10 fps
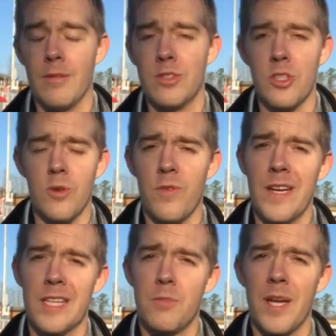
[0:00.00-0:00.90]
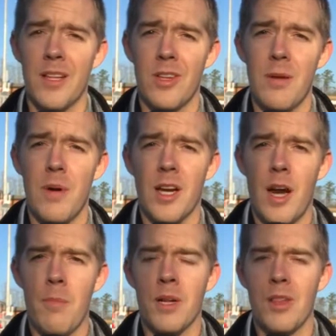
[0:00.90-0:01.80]
Central Phoenix beating Lee
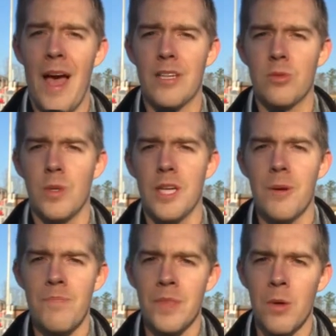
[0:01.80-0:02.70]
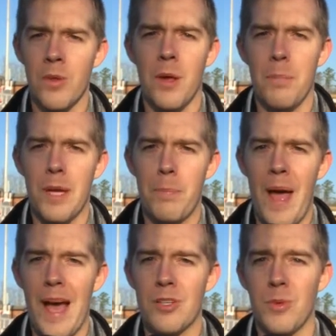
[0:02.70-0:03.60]
Montgomery last week with a big
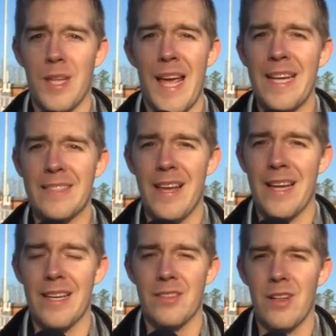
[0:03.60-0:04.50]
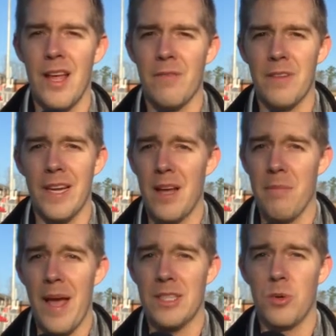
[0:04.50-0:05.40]
pass with 8 seconds left. They come
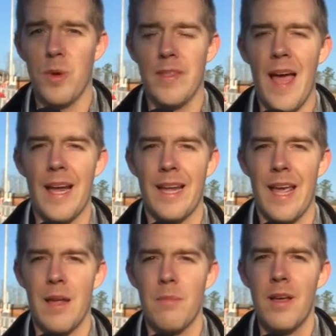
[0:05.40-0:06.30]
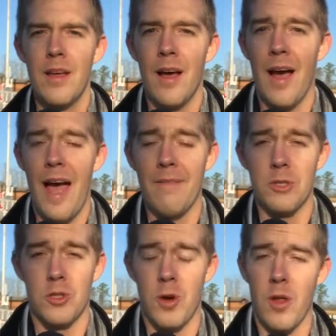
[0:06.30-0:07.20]
back to win that game
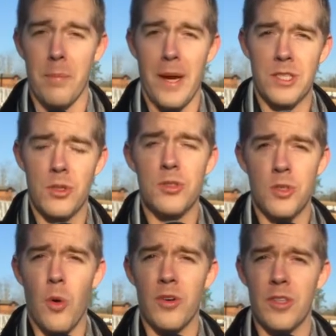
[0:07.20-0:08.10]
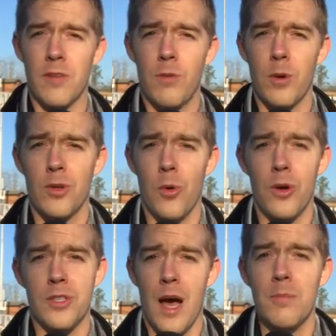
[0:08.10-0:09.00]
after trailing by 2 scores in the fourth
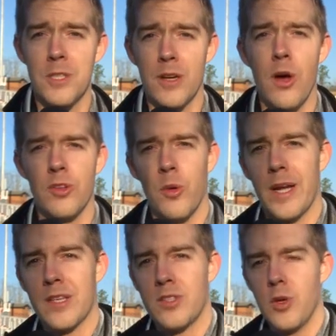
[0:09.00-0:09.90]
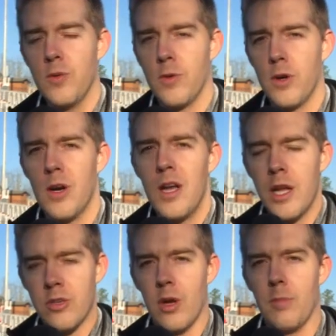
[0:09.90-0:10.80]
quarter. Thompson also against Hoover
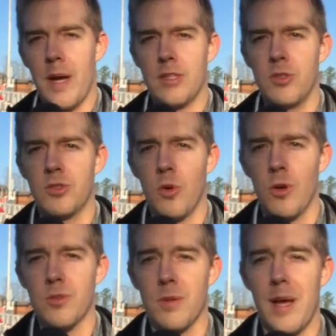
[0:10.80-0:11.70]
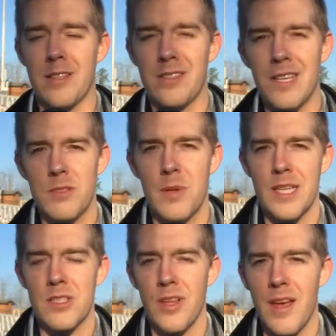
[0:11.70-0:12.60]
trailed by 2 scores with about 6
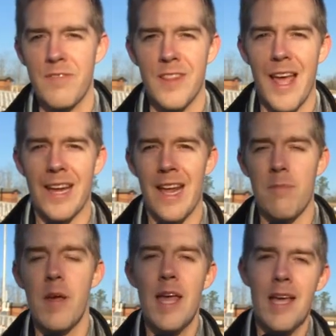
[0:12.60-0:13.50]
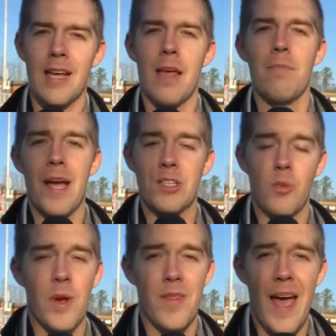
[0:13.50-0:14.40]
minutes left in that game, came back to
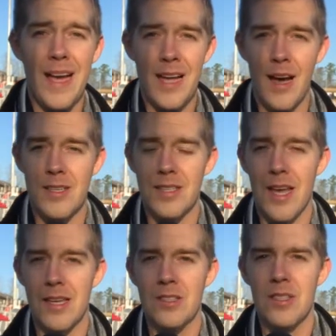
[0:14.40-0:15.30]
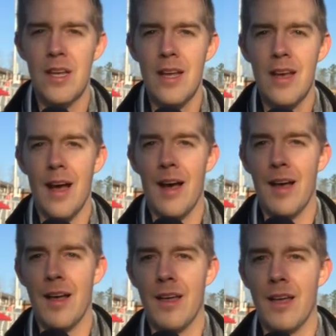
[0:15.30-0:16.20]
win that contest
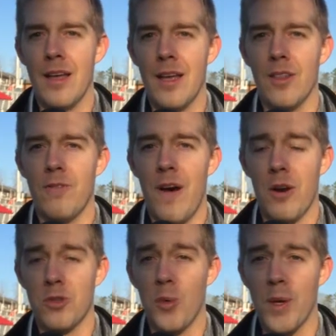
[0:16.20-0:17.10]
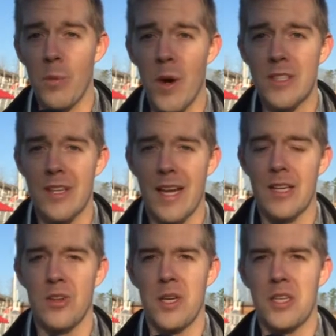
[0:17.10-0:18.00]
in the final 21
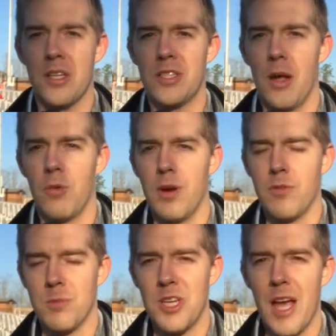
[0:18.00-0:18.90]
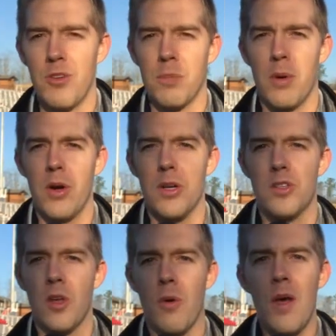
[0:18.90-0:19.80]
seconds on a touchdown run from Shadrick Bird.
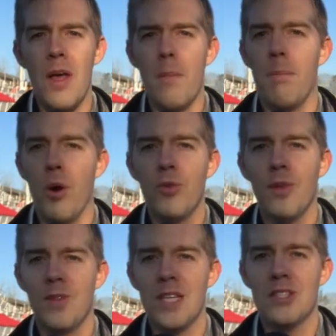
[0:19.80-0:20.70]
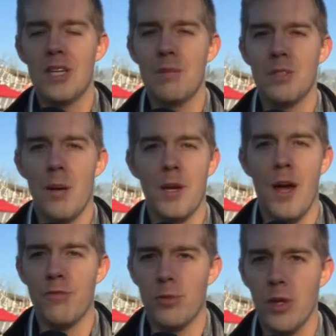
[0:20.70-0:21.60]
So both of these teams coming
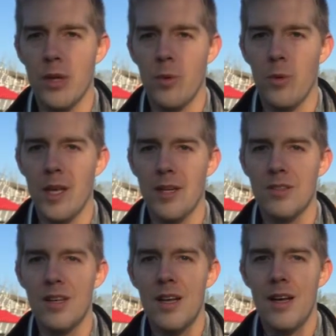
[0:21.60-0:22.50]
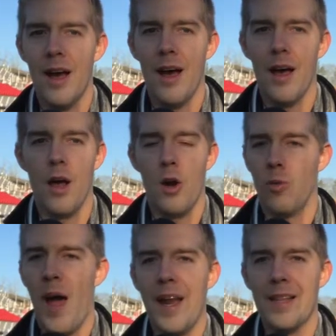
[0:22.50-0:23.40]
off thrilling wins are
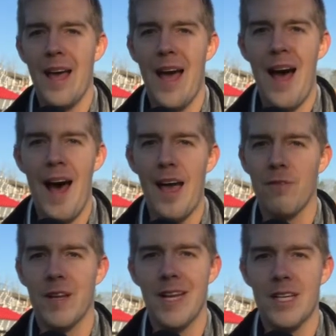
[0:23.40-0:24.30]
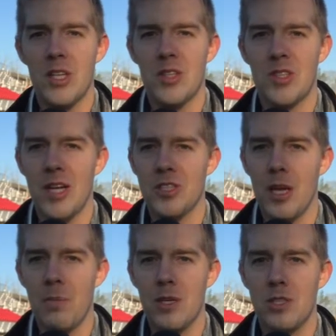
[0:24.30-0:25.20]
riding that high of getting to the state
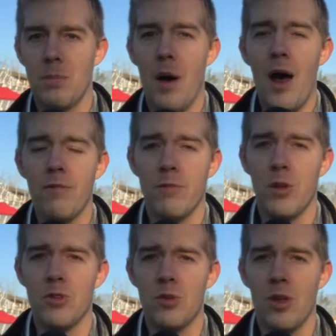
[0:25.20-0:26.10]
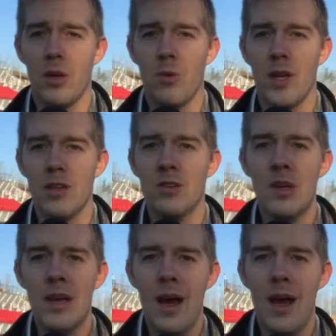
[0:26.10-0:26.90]
championship off of those thrilling wins.